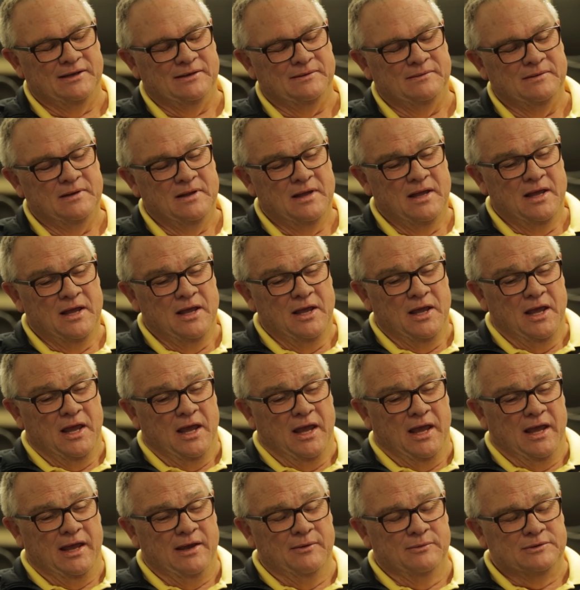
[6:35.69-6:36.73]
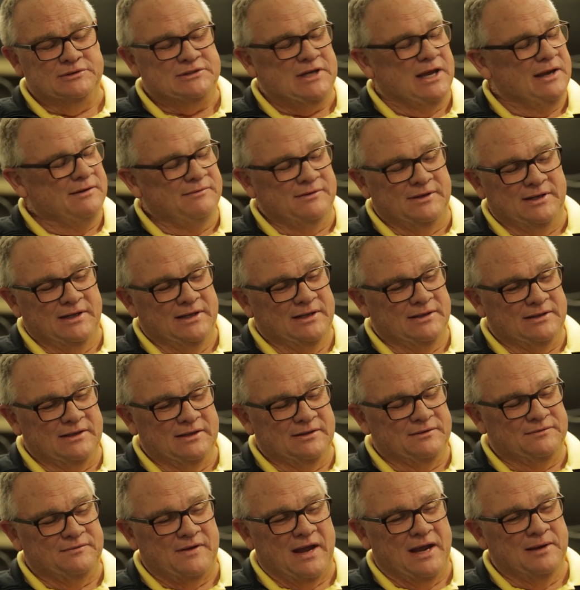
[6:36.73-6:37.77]
And it was evident
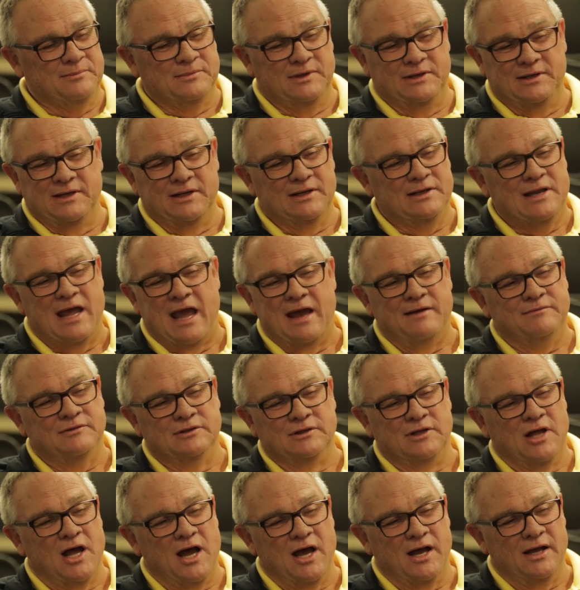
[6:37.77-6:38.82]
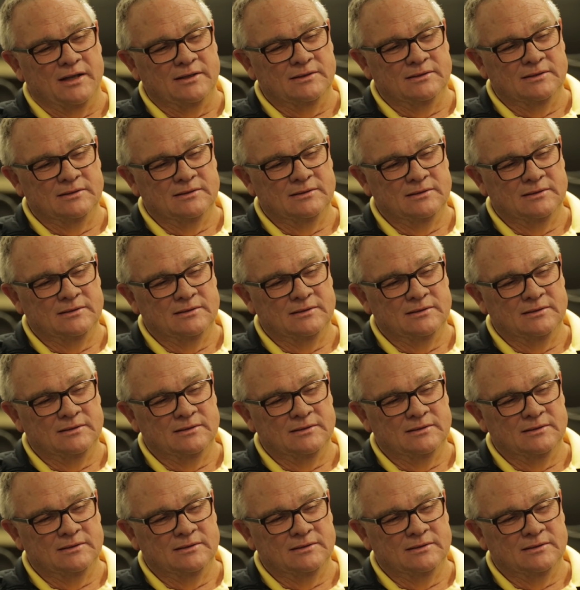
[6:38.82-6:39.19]
this family didn't have a lot.